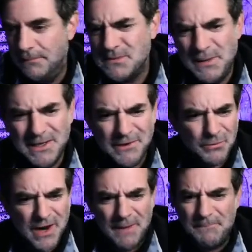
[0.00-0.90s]
Speaking of
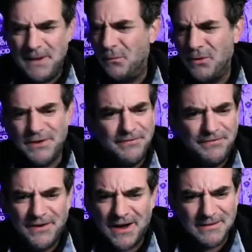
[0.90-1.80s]
Rip, man, what the
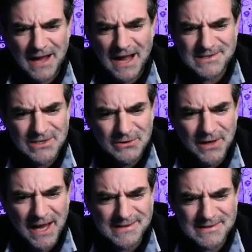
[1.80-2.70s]
fuck? Last 2
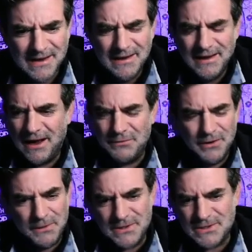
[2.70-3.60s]
days, I wrote
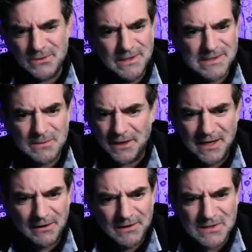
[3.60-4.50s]
a bunch of tweets about
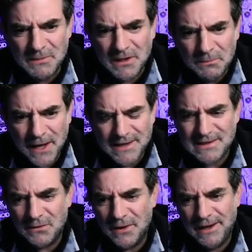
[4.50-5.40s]
Gary Smith
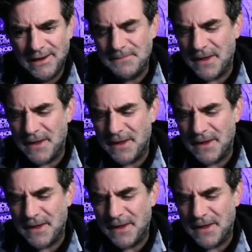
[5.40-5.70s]
passing away.